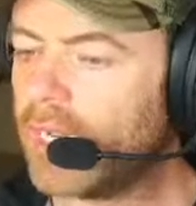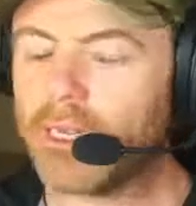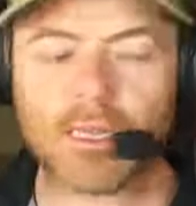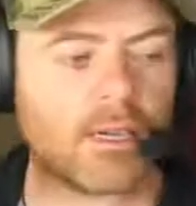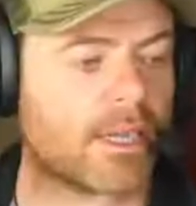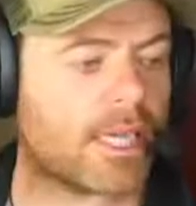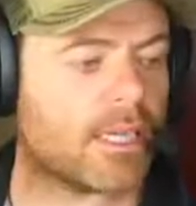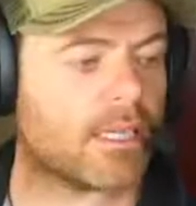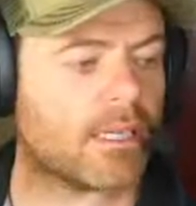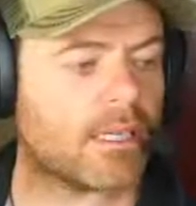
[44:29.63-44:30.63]

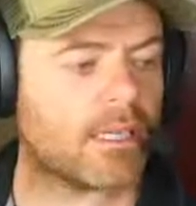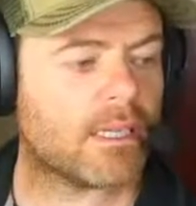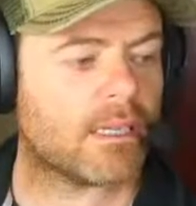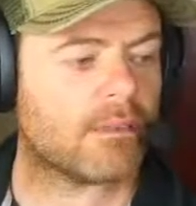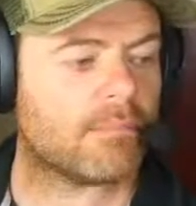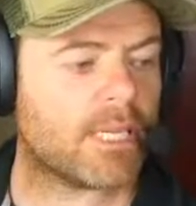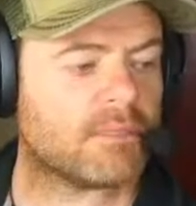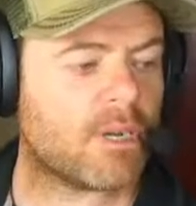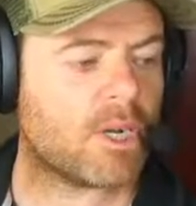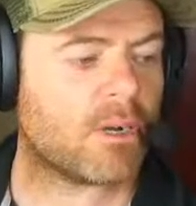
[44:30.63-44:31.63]
Okay.
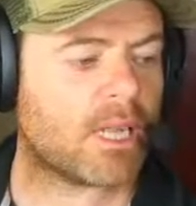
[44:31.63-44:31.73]
Best mobile